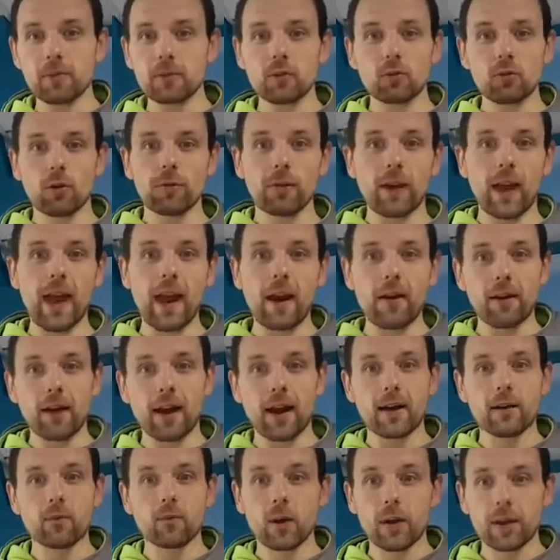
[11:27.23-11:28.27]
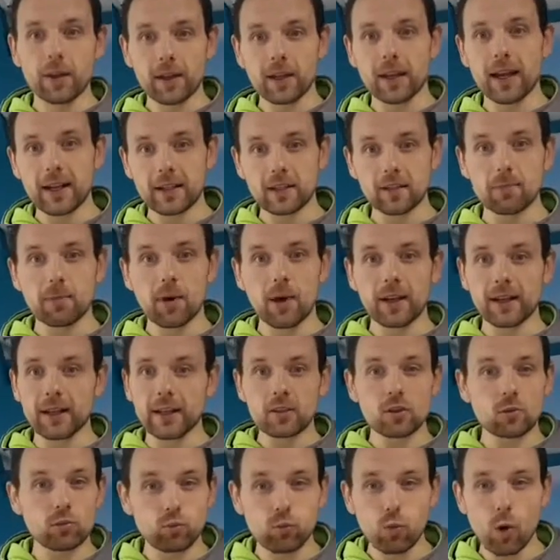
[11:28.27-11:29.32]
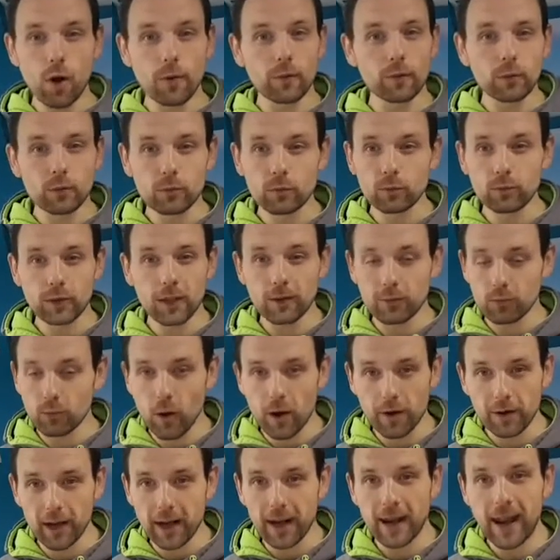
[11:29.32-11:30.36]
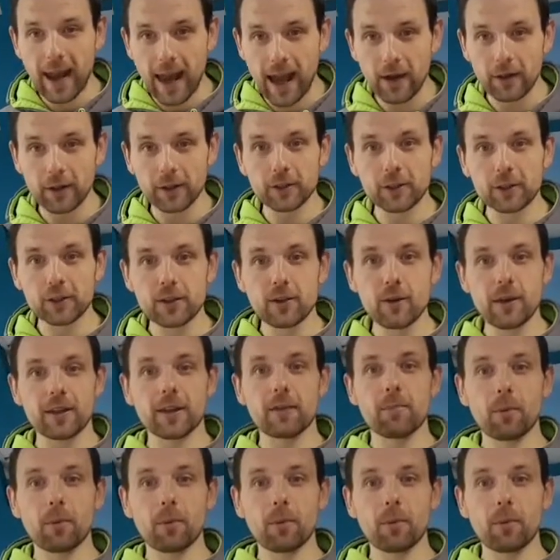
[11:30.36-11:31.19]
sort of area where the legs are burning. It won't allow you to do it.